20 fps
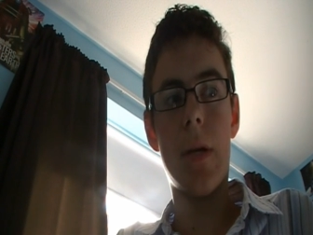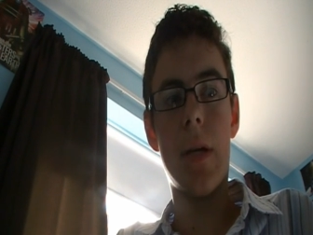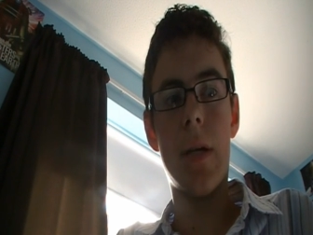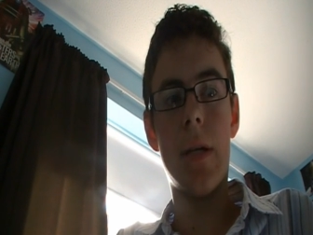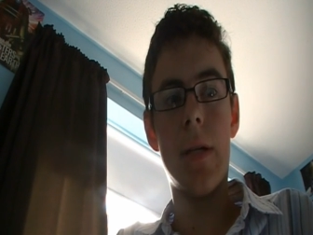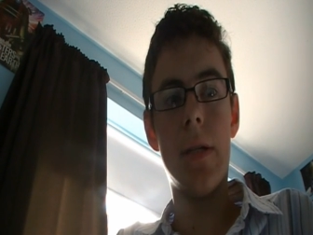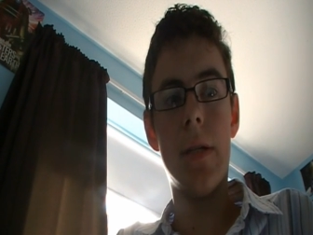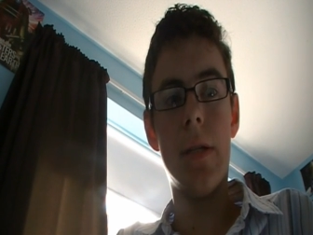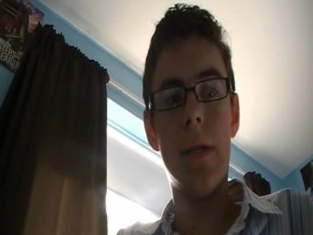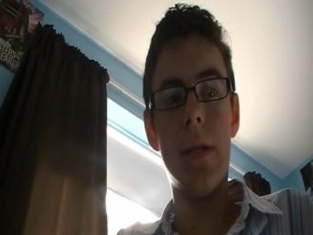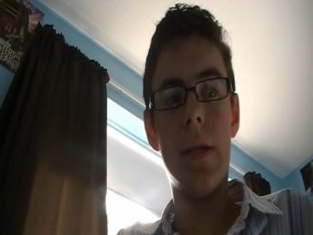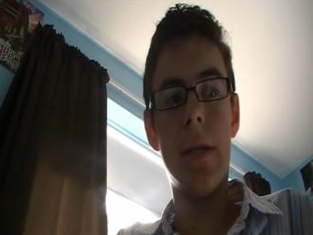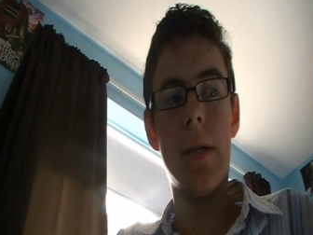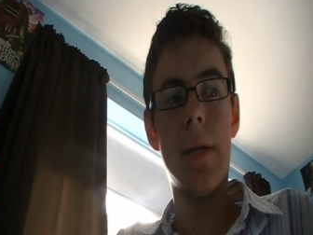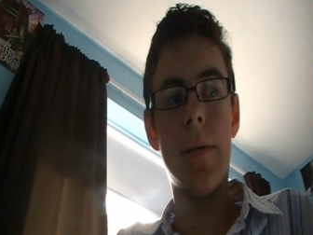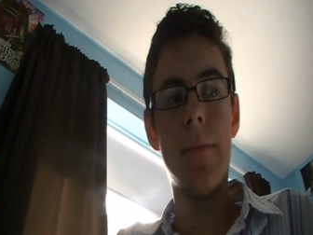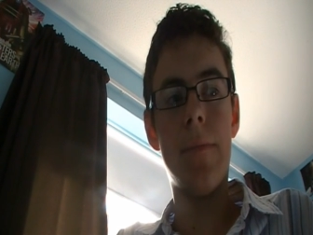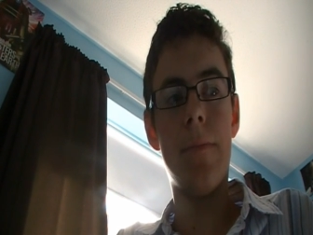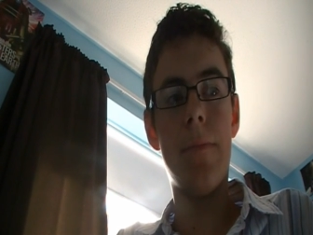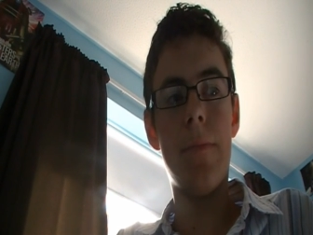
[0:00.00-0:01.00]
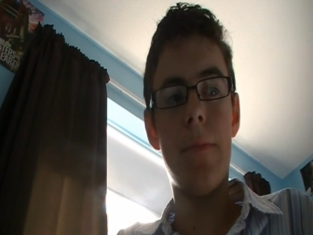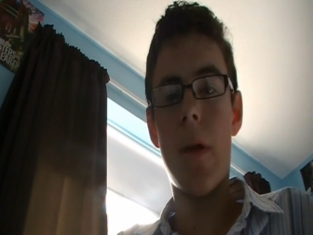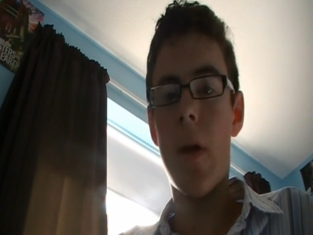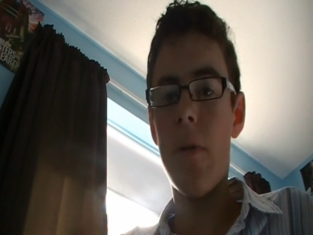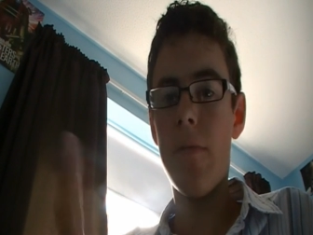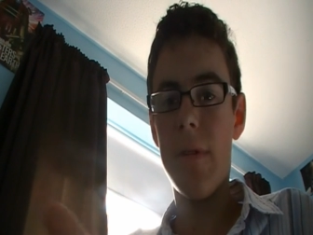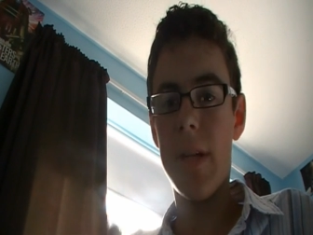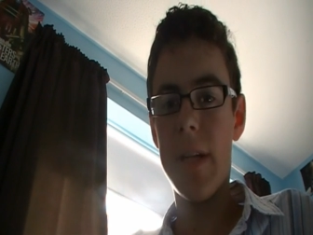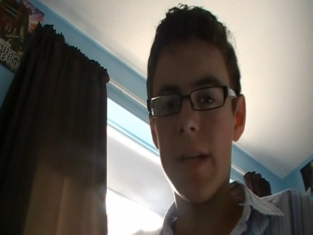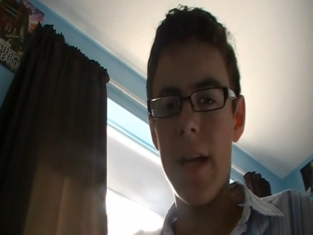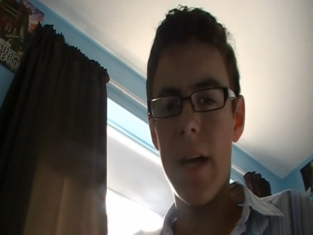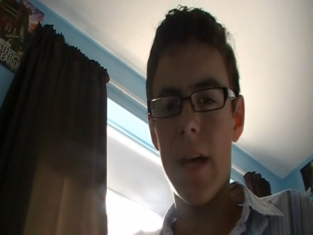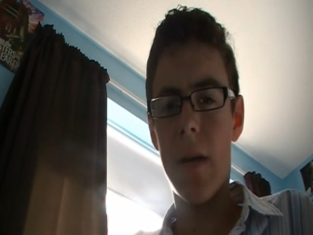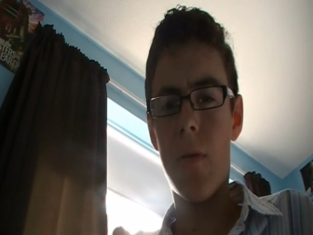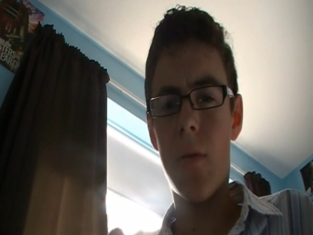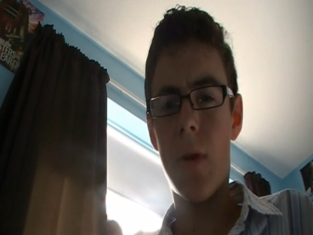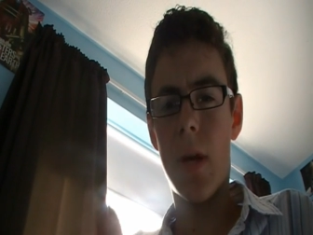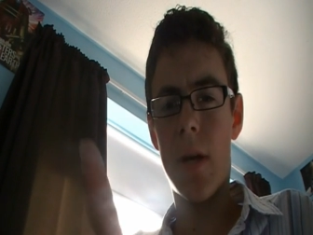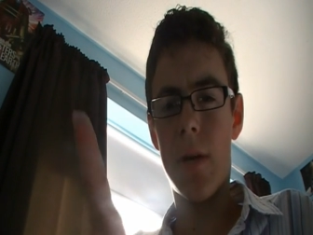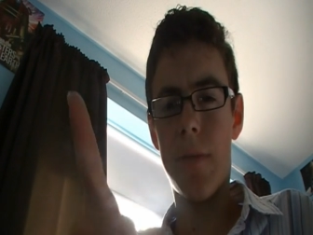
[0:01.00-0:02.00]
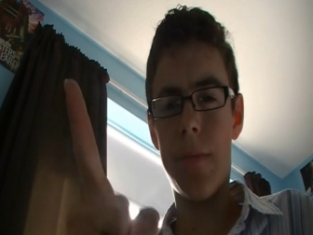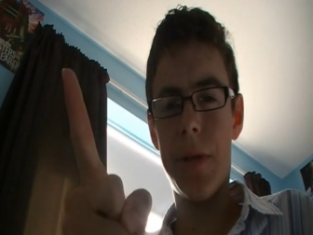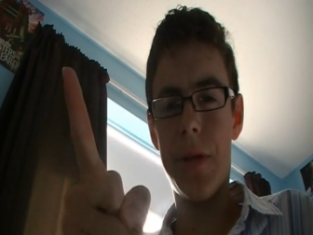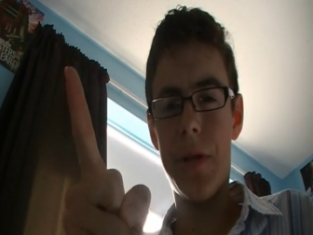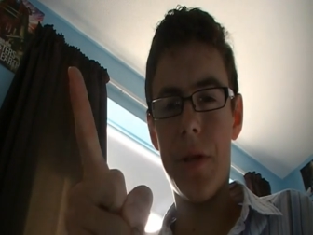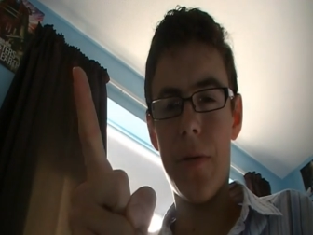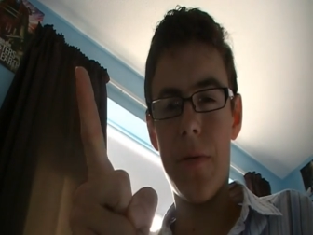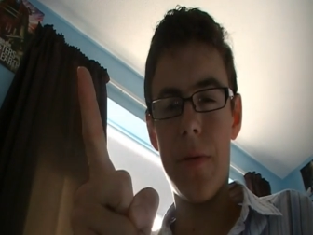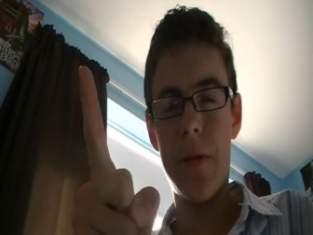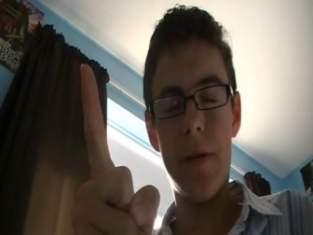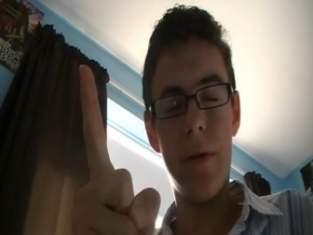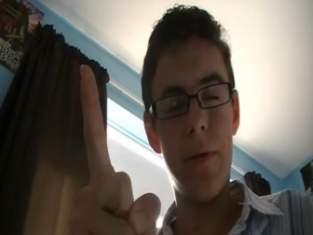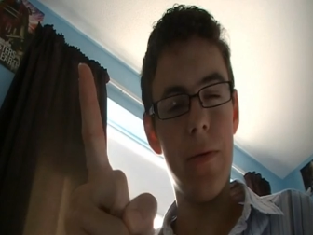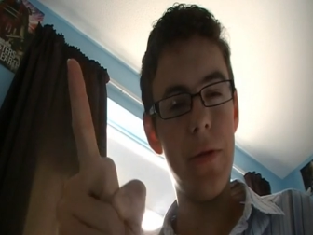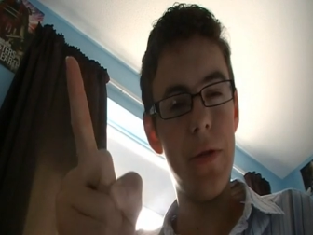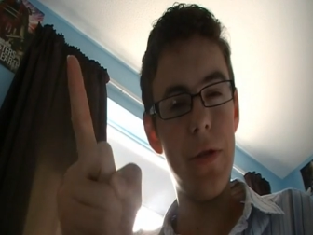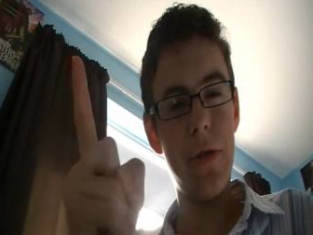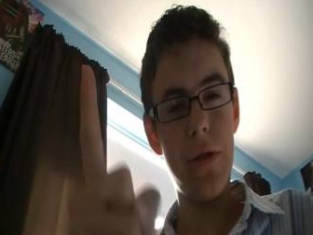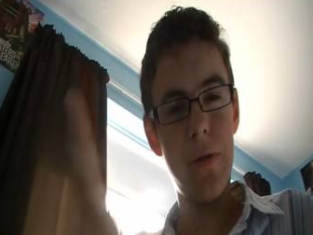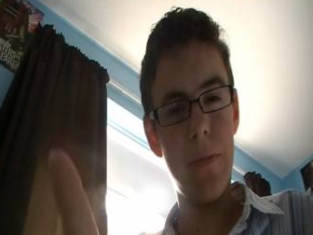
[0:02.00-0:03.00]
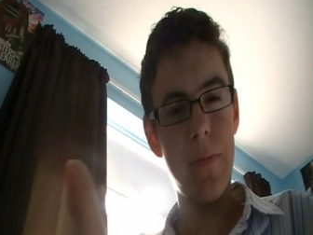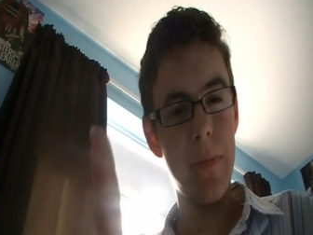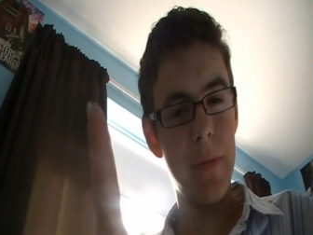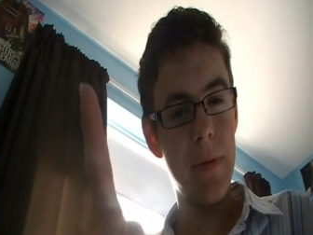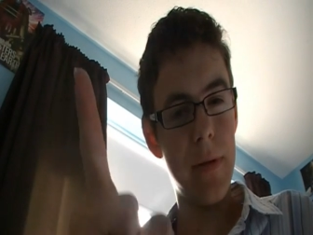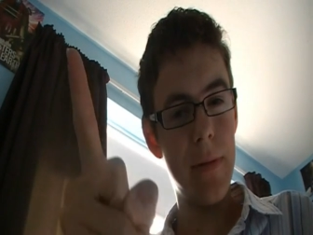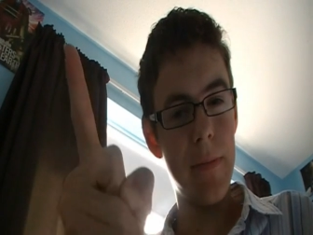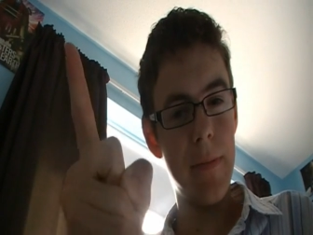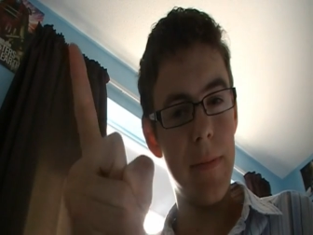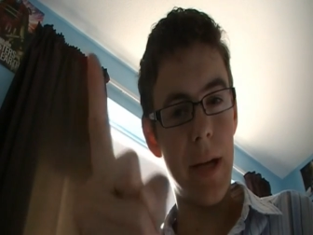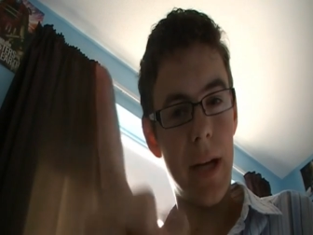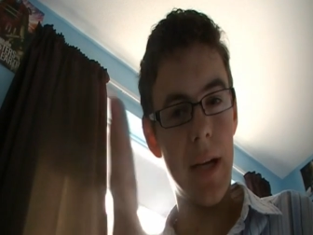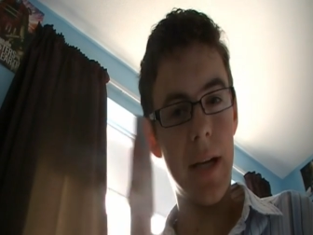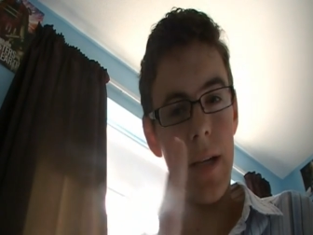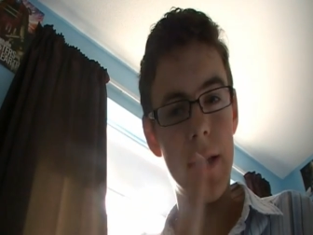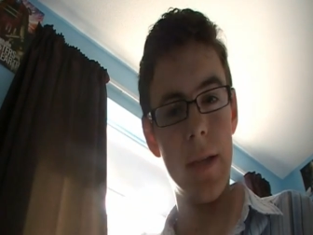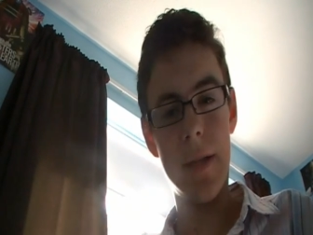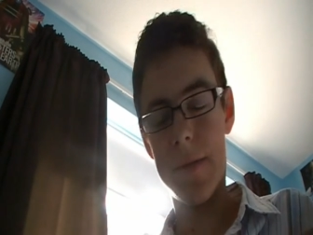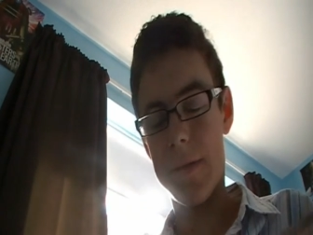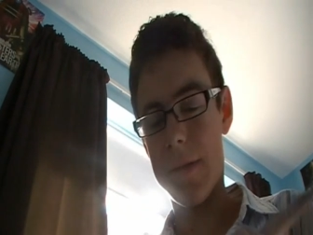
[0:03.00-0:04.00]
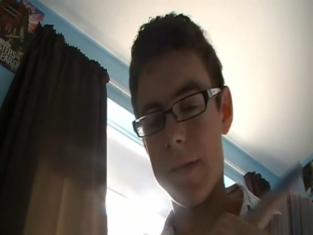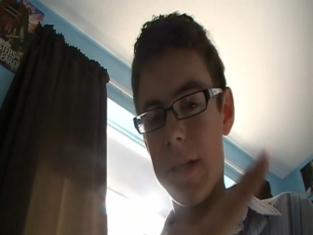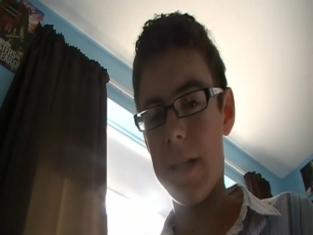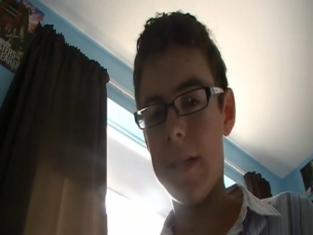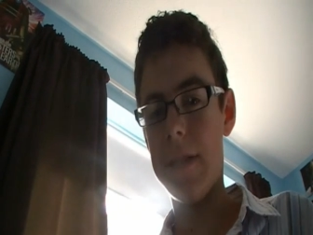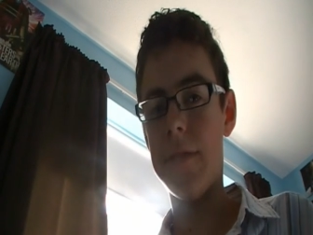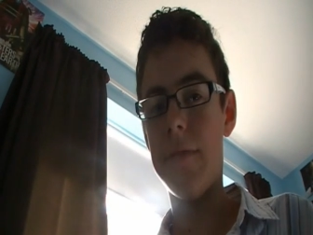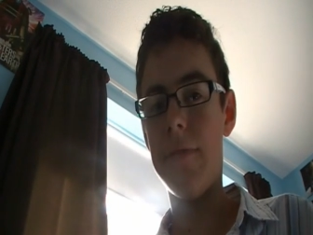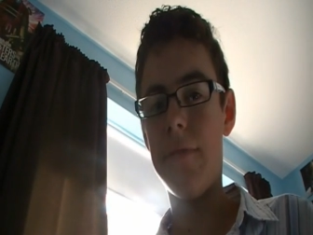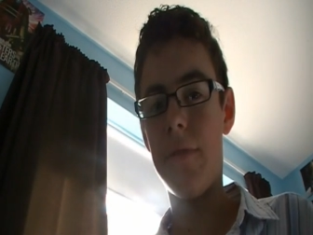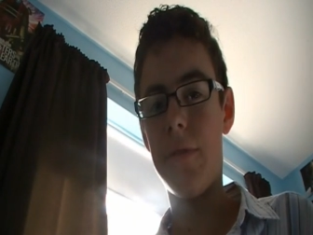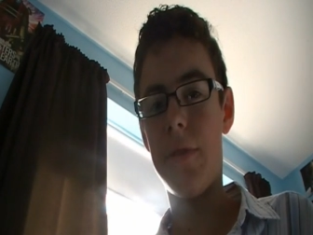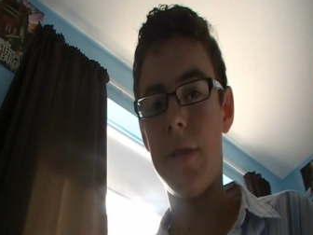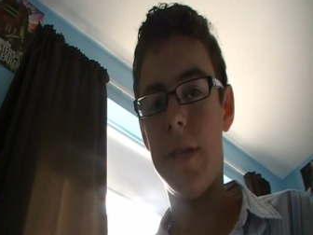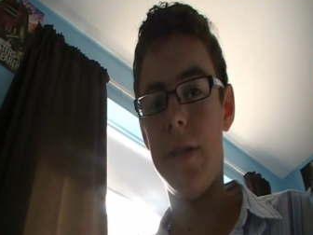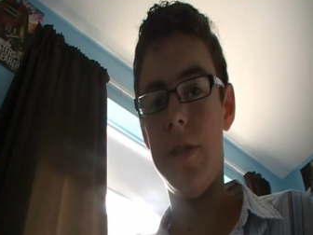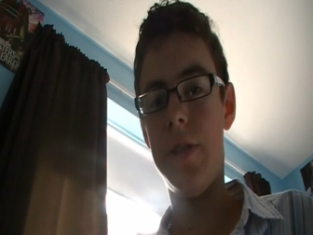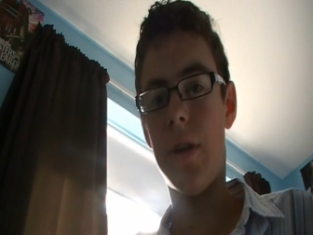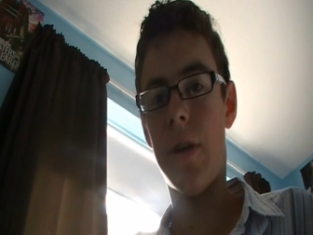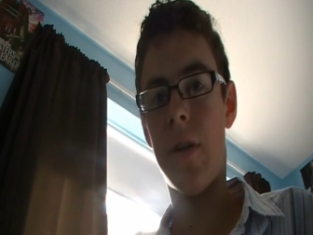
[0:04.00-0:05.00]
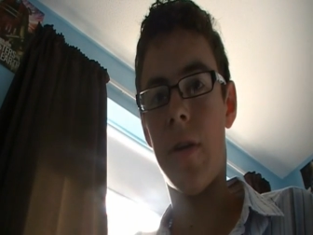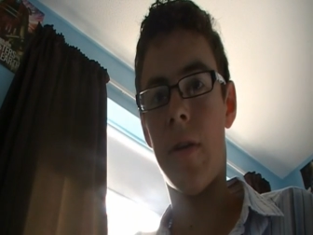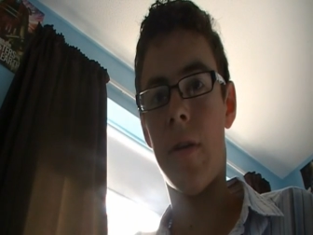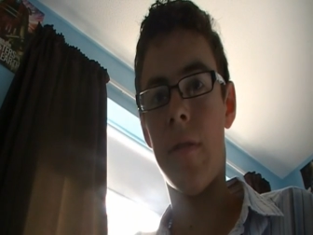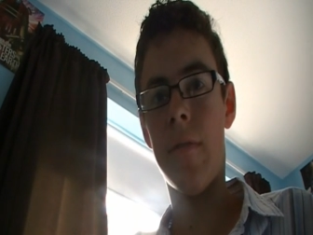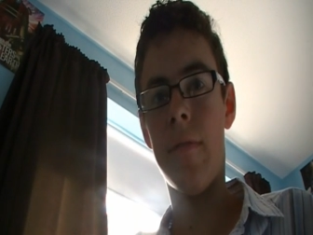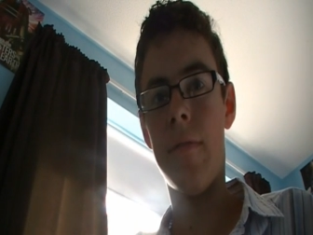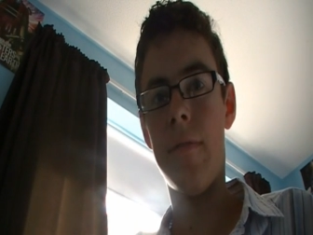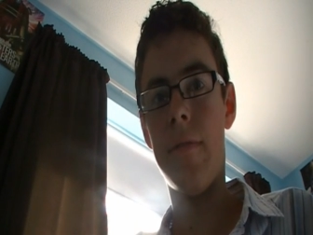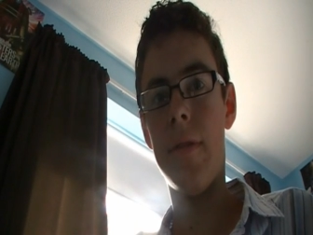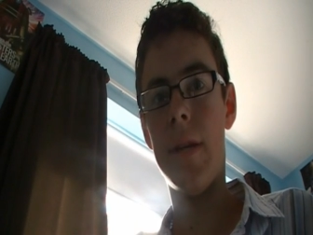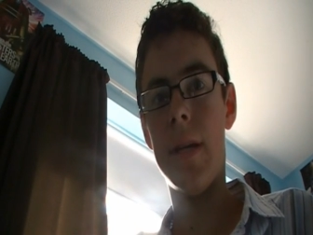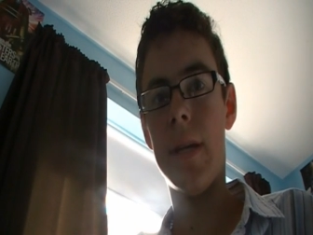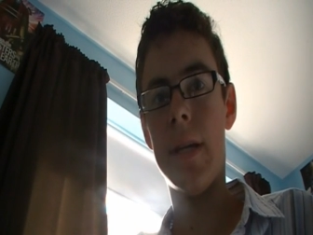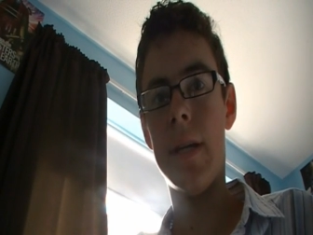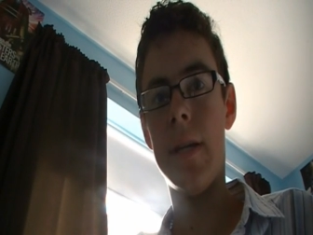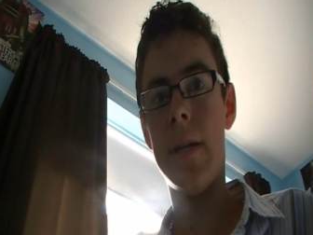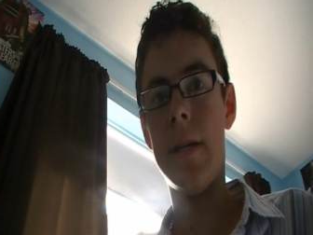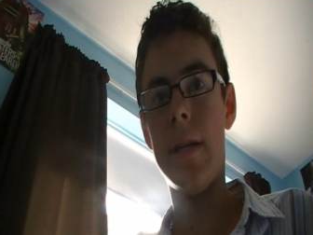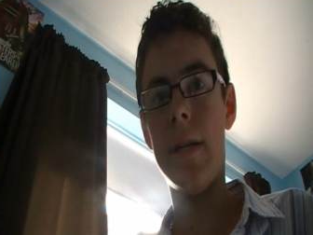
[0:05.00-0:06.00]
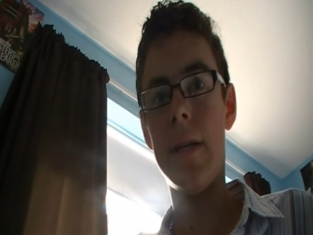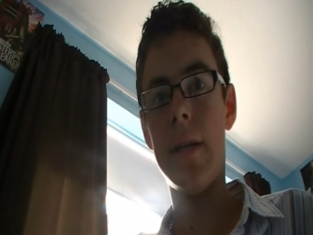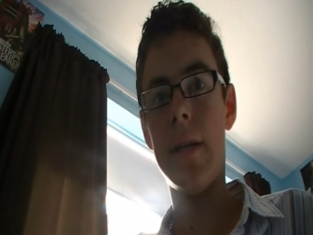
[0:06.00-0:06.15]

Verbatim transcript: and uh, hopefully now I'll be showing you some behind the scenes footage of uh,